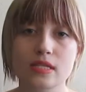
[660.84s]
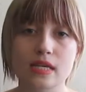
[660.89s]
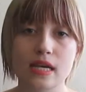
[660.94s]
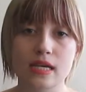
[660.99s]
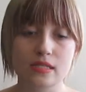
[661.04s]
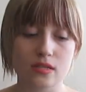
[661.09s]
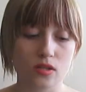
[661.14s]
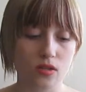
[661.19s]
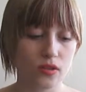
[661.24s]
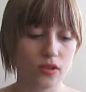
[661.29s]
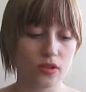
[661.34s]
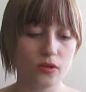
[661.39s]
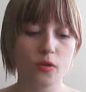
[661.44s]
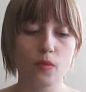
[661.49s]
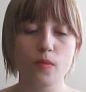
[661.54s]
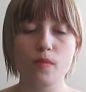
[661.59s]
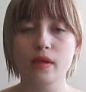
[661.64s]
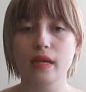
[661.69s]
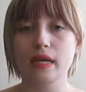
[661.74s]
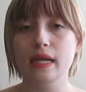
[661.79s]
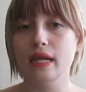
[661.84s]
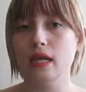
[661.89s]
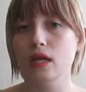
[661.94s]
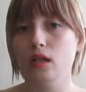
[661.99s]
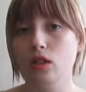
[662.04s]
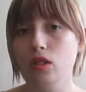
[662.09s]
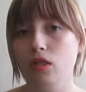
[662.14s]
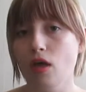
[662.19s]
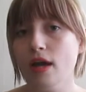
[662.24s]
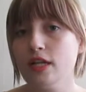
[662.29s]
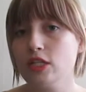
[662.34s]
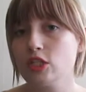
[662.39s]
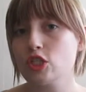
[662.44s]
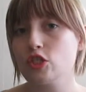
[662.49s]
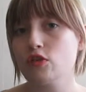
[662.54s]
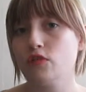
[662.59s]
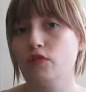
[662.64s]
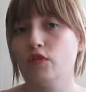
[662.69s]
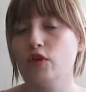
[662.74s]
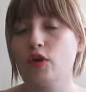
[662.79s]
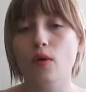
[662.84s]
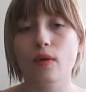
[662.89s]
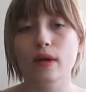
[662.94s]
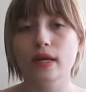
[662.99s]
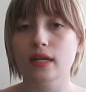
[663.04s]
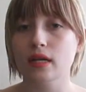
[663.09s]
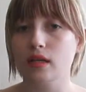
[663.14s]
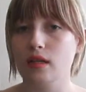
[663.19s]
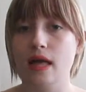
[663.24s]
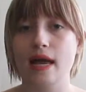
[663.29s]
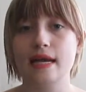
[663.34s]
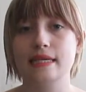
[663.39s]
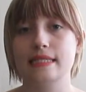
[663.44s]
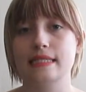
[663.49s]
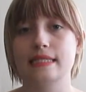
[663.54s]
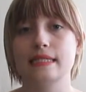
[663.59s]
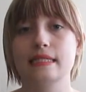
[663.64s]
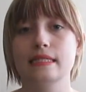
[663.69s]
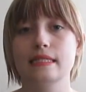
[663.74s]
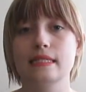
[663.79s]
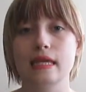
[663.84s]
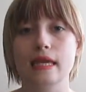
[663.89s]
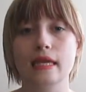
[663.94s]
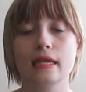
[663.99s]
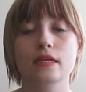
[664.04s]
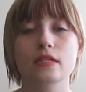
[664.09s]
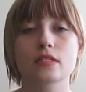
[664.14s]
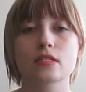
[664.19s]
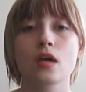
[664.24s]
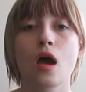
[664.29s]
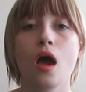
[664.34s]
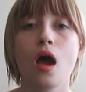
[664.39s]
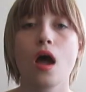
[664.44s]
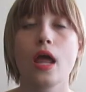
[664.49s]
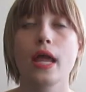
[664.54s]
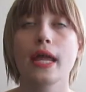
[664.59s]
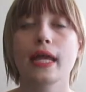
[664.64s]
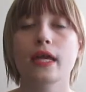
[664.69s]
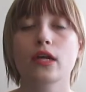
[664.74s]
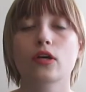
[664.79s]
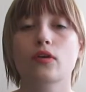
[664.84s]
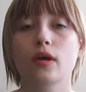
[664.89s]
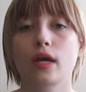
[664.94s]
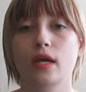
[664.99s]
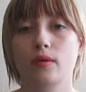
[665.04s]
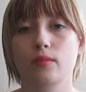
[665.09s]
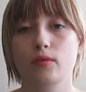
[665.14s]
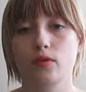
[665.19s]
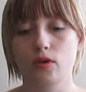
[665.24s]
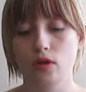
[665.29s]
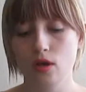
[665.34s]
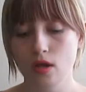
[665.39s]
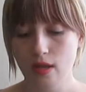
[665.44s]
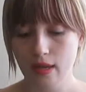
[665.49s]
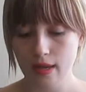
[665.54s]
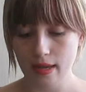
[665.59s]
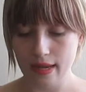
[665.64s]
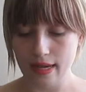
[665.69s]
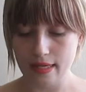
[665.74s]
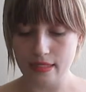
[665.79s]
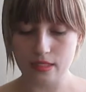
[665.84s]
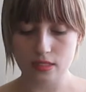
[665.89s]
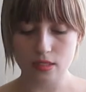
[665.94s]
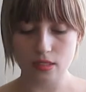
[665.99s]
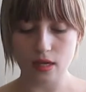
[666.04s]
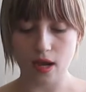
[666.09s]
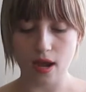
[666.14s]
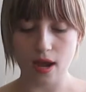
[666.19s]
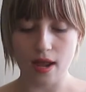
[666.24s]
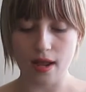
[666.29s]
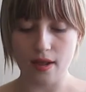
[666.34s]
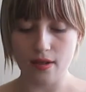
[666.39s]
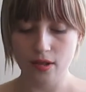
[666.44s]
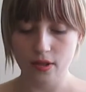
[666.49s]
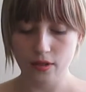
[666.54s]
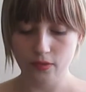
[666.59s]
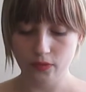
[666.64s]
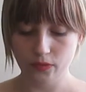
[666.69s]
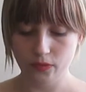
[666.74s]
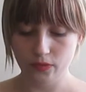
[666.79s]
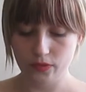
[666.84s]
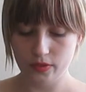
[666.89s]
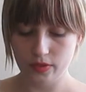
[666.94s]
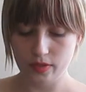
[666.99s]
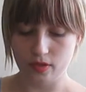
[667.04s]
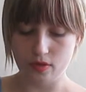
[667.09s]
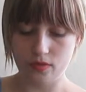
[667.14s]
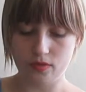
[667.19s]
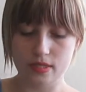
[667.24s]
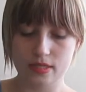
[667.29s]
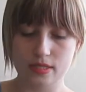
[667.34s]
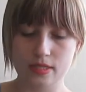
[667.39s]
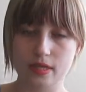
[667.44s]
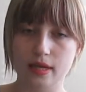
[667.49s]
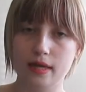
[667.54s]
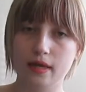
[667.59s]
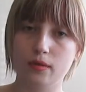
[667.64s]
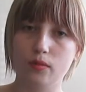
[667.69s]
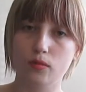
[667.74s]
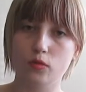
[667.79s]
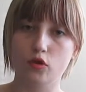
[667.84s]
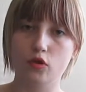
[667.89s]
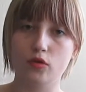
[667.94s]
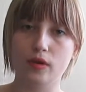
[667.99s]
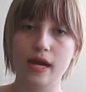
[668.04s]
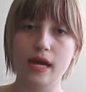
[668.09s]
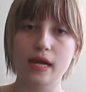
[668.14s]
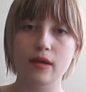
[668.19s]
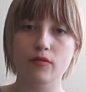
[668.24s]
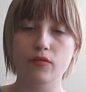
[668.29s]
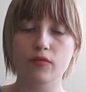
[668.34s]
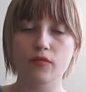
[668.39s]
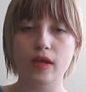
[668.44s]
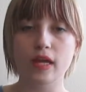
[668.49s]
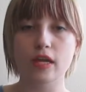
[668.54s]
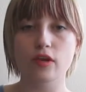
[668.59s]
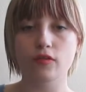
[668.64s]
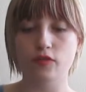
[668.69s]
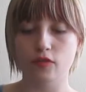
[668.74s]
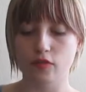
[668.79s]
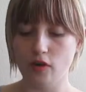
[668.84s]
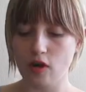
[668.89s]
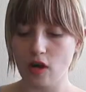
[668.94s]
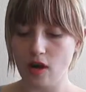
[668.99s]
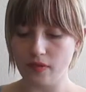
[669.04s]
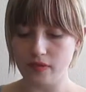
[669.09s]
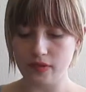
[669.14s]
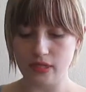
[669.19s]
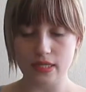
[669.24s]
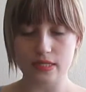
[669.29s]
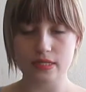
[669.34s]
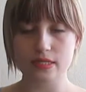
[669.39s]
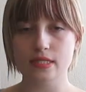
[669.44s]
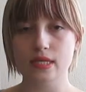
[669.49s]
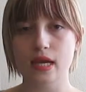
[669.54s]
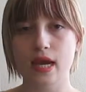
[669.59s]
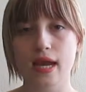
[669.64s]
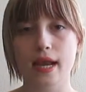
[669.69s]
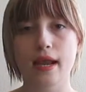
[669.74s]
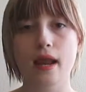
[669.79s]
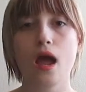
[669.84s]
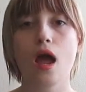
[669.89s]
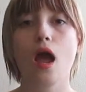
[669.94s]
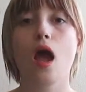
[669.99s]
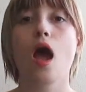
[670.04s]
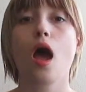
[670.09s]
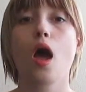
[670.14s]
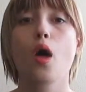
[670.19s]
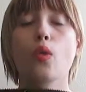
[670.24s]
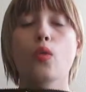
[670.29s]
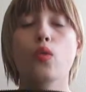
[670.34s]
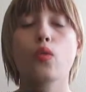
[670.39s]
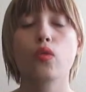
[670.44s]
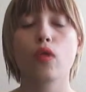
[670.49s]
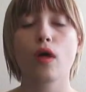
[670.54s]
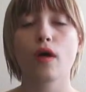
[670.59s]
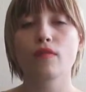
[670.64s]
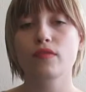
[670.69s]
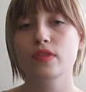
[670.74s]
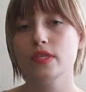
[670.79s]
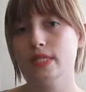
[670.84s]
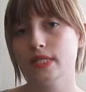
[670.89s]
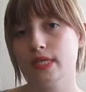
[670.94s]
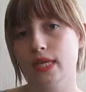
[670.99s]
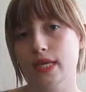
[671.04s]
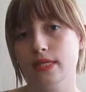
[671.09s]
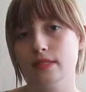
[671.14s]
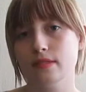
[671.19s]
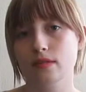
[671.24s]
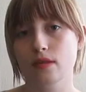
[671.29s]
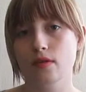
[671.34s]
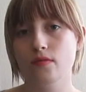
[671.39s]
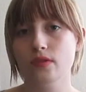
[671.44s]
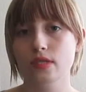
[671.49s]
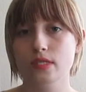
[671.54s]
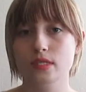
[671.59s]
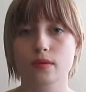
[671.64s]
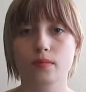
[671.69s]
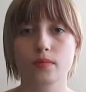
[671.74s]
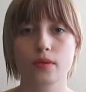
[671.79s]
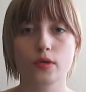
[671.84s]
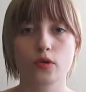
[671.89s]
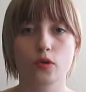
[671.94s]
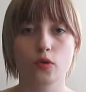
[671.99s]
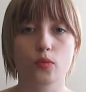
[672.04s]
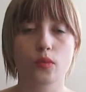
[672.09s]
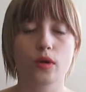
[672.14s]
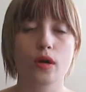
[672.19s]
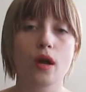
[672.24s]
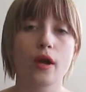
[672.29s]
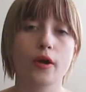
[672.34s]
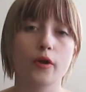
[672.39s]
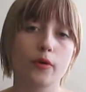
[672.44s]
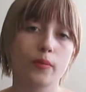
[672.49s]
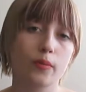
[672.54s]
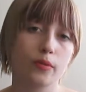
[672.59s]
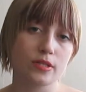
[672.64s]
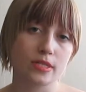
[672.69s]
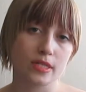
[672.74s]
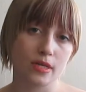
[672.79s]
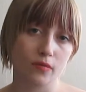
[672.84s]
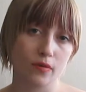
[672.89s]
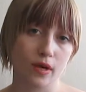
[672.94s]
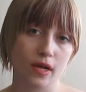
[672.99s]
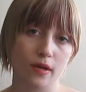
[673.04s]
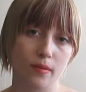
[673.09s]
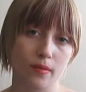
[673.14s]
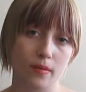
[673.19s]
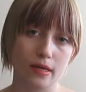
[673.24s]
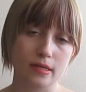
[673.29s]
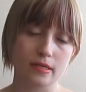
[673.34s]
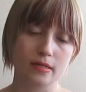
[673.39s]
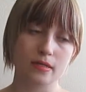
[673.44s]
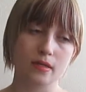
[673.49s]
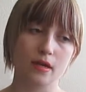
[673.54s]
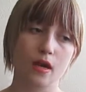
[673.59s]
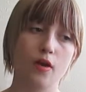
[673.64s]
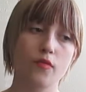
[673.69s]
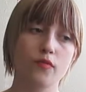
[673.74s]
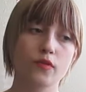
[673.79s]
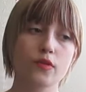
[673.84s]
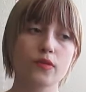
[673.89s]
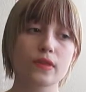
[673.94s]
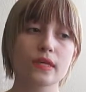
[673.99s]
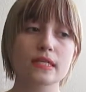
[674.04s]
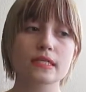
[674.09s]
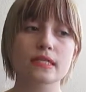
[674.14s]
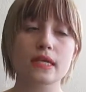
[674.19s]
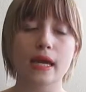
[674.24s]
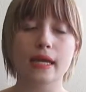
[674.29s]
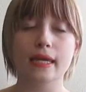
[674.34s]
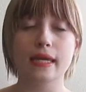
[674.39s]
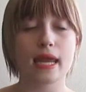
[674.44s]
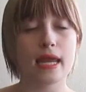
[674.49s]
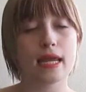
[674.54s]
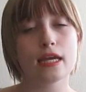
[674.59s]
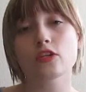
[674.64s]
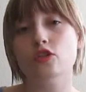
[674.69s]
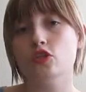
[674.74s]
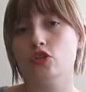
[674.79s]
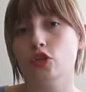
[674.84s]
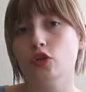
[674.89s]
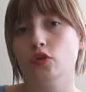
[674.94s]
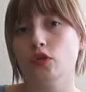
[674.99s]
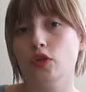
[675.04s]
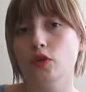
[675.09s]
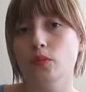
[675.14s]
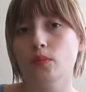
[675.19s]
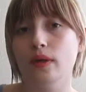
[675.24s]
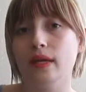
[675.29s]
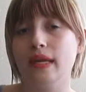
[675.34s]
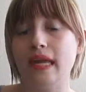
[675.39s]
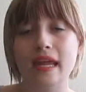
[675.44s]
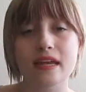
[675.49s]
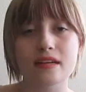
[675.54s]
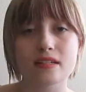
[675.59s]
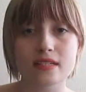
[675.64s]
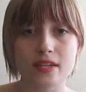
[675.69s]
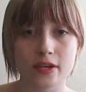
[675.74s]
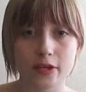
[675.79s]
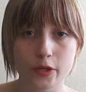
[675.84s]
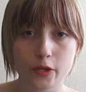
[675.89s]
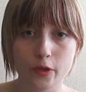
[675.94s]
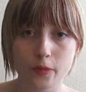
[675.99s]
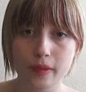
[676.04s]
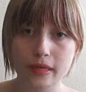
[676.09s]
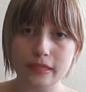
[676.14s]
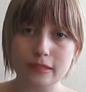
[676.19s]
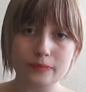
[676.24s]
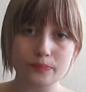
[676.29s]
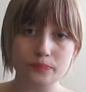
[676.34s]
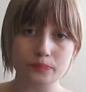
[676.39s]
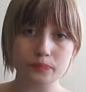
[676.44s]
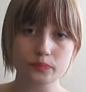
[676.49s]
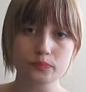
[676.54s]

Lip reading: as a little mini clutch for going to classes. It is incredible. It's got, this like great fake fur on the inside. Love this case, love this computer, 100% recommend. A few things I can't show you but can tell you about.